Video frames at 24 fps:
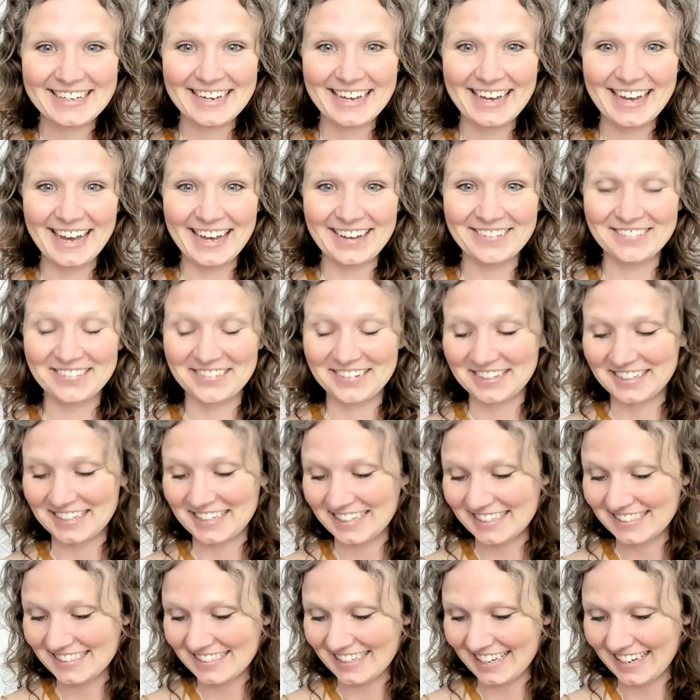I'm really
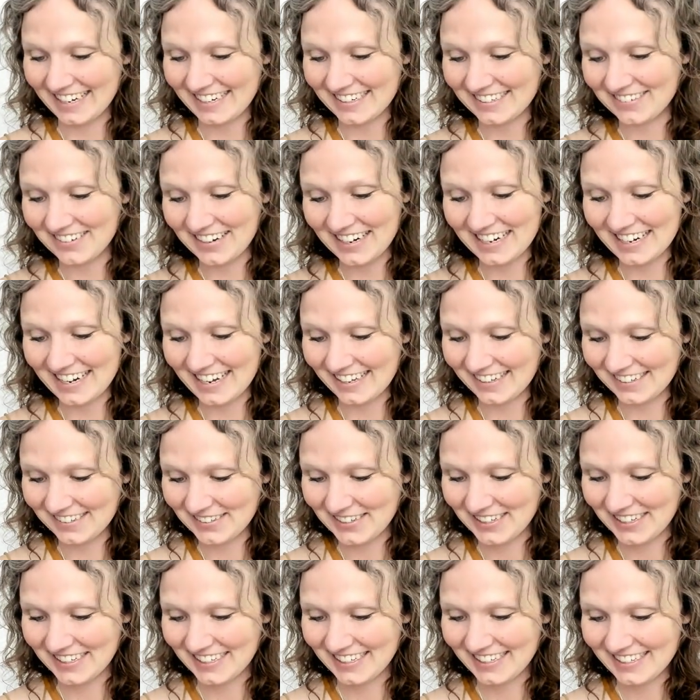excited right now.
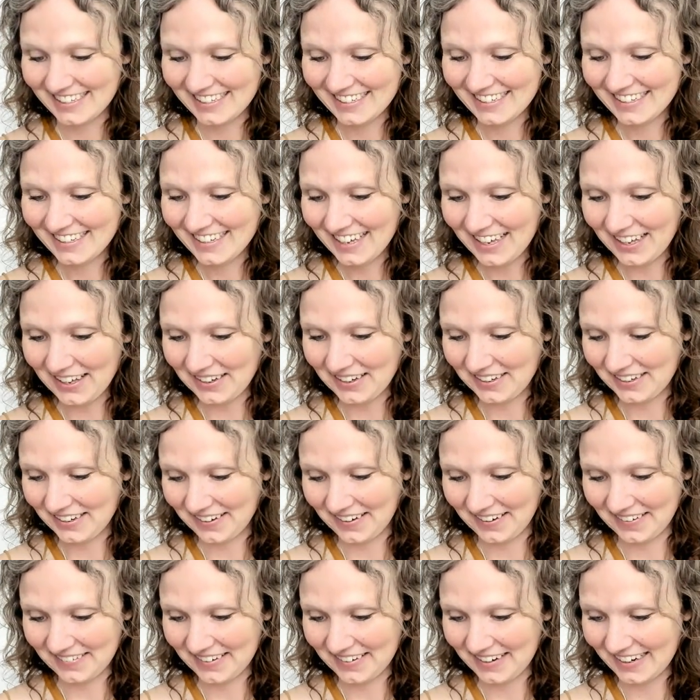
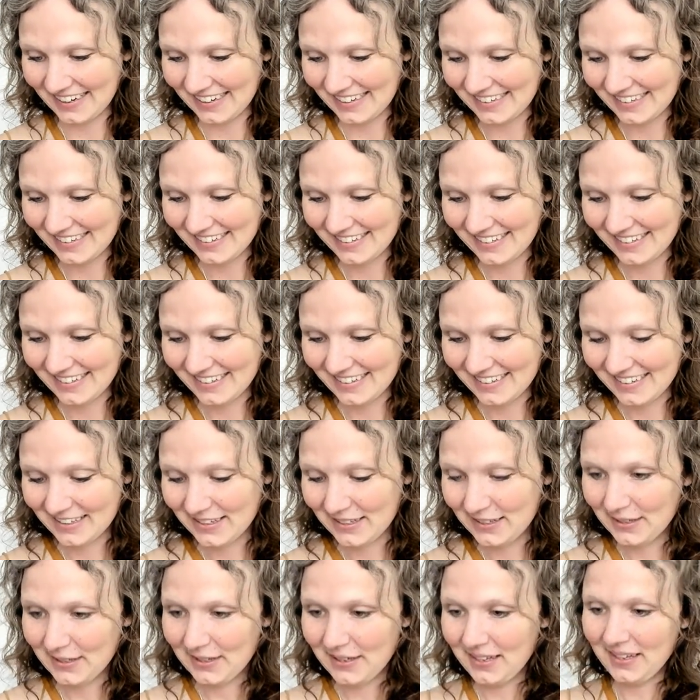All right.
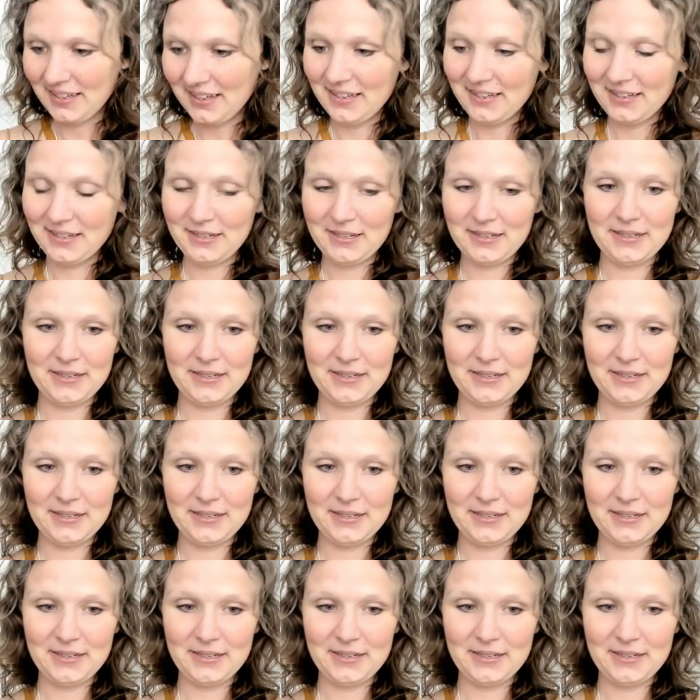I'm